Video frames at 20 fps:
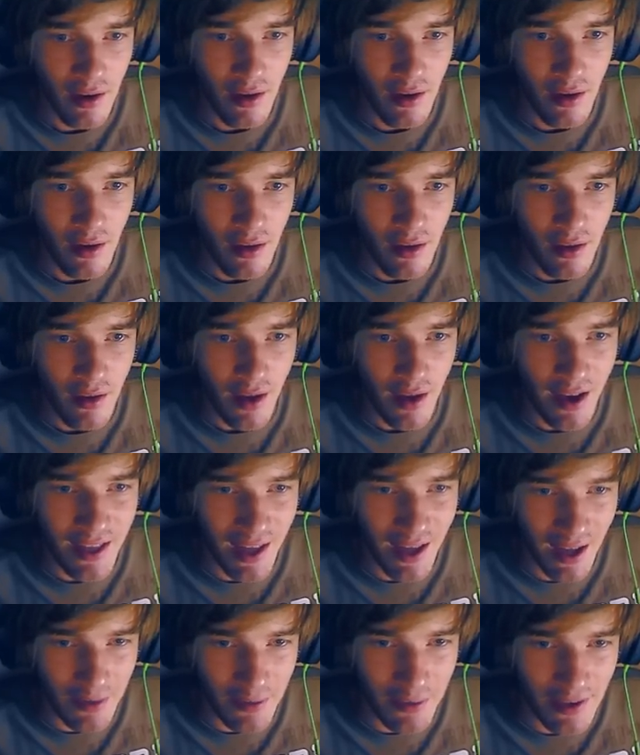I can't
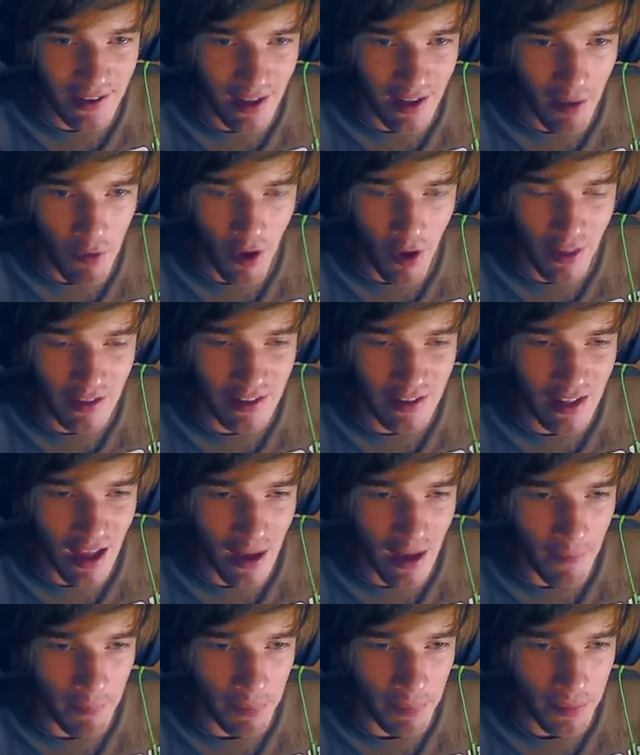waste ammo in this game.
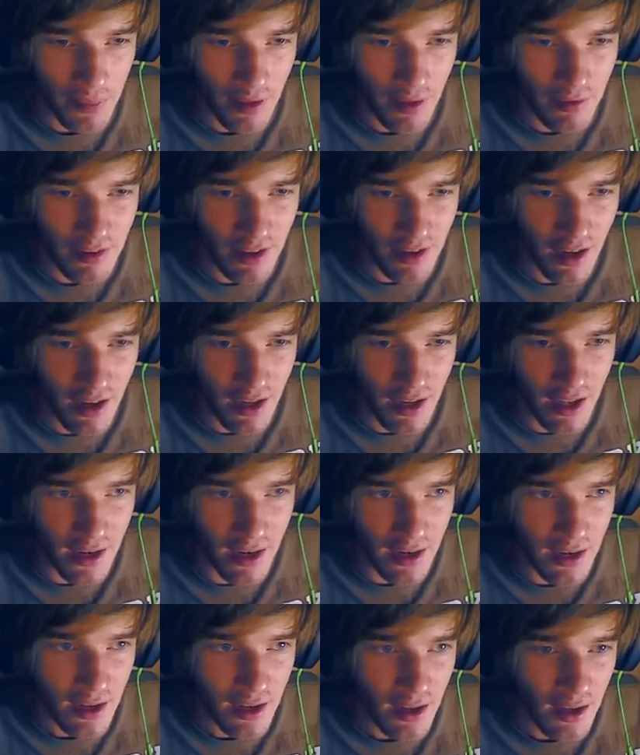That was not good.
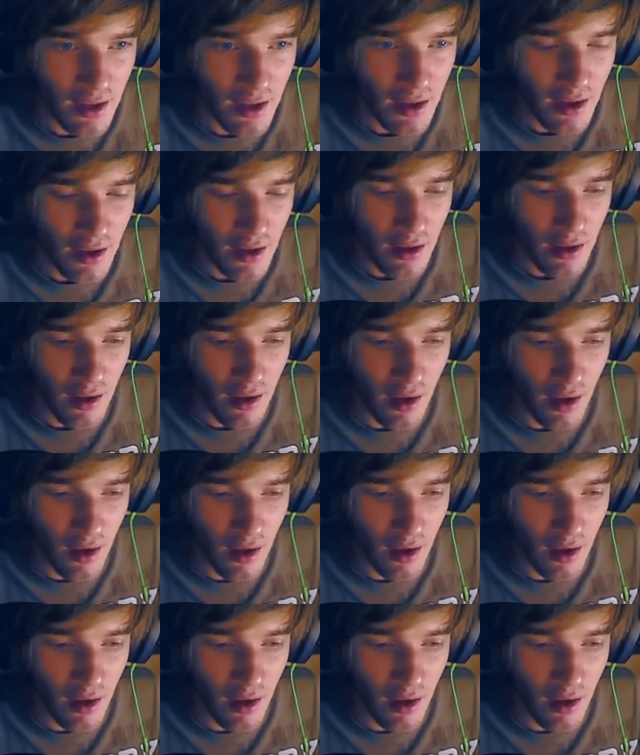Uh.